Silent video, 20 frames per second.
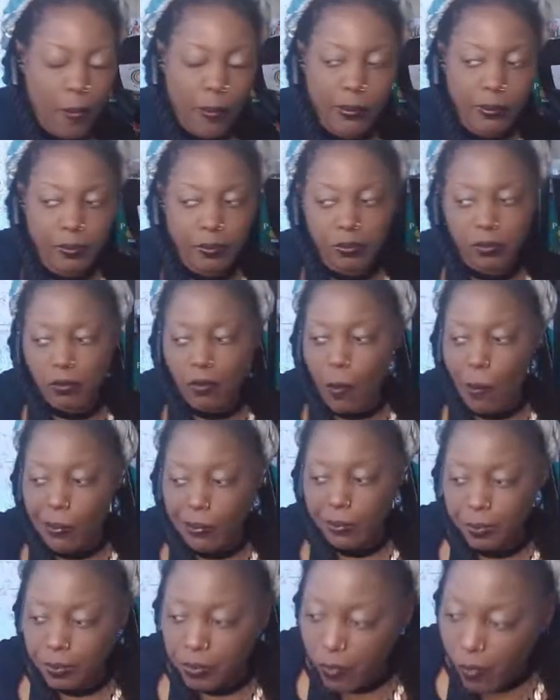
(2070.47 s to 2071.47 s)

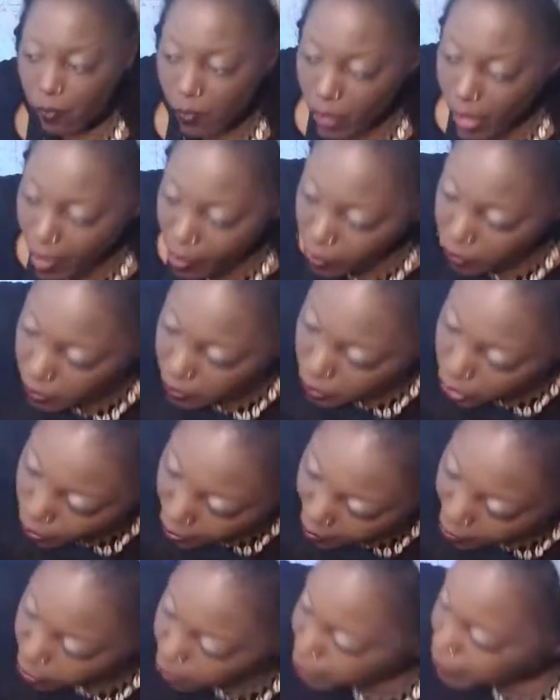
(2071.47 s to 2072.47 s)
I don't even
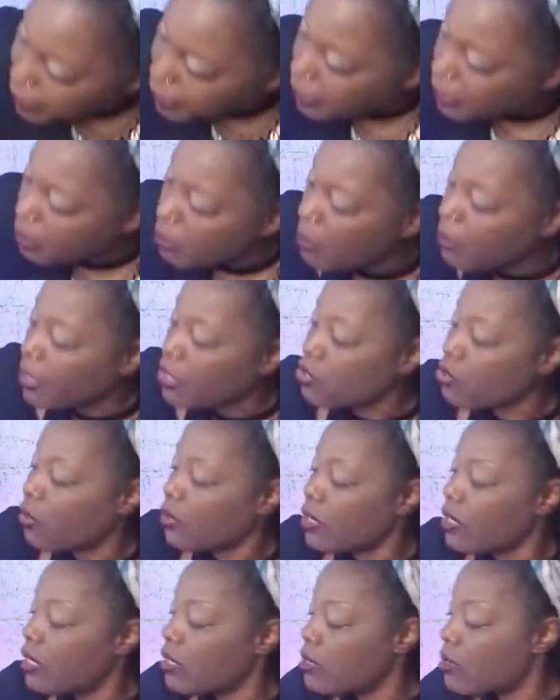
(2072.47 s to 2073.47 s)
know how to put it. Let me make
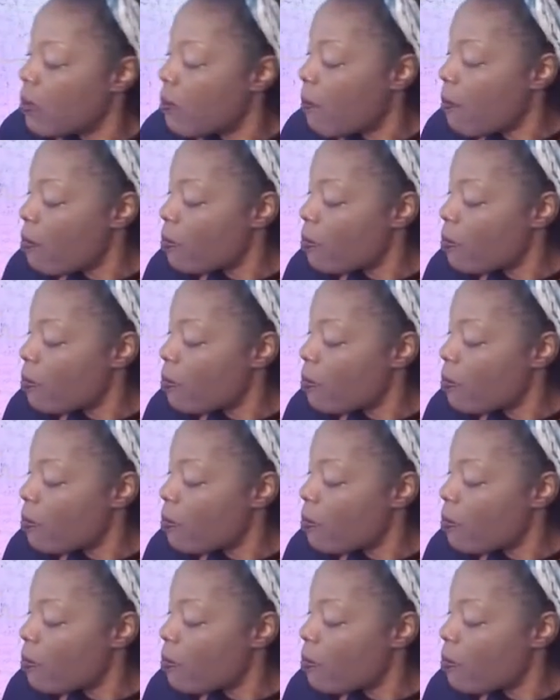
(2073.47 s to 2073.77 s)
sure these